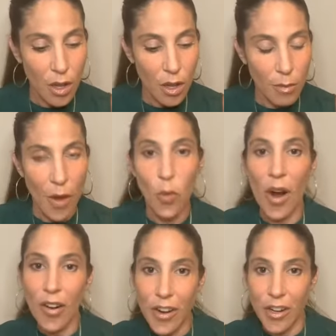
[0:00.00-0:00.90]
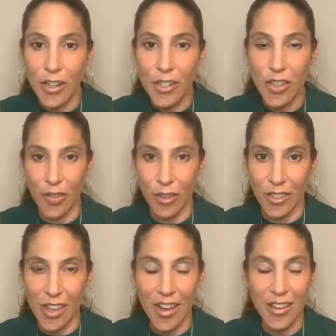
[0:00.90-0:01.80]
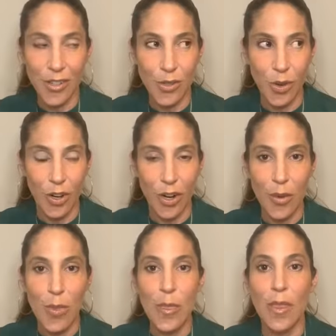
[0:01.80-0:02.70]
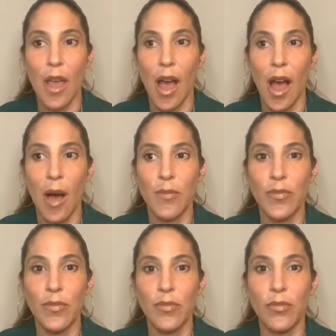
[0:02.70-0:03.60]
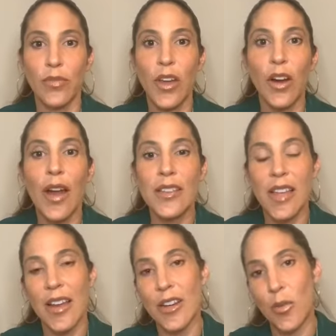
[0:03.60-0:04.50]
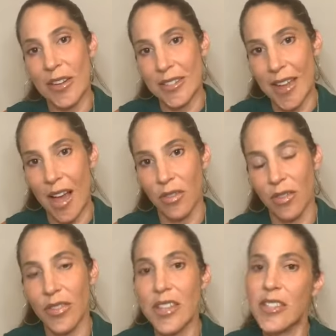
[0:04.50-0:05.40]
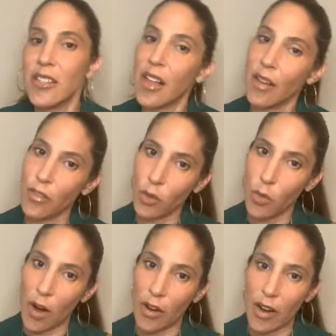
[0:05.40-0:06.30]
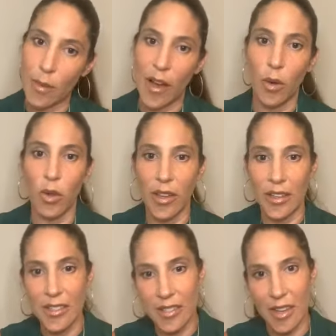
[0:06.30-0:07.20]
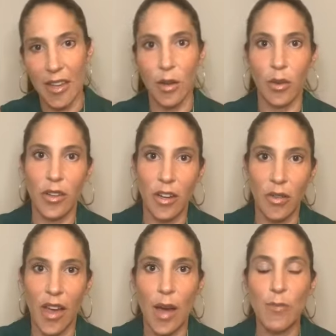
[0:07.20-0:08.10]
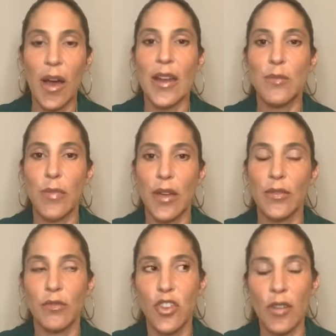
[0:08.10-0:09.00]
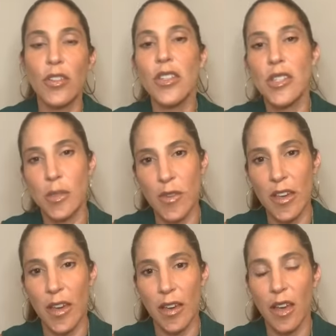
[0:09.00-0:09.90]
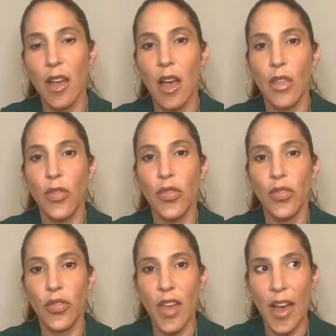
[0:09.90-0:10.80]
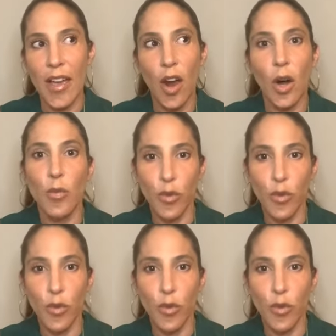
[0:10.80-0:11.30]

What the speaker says: My worriers, general anxiety disorder, their anxiety went down. They still have their worry about, will I get sick? Well, that, but generally speaking, they are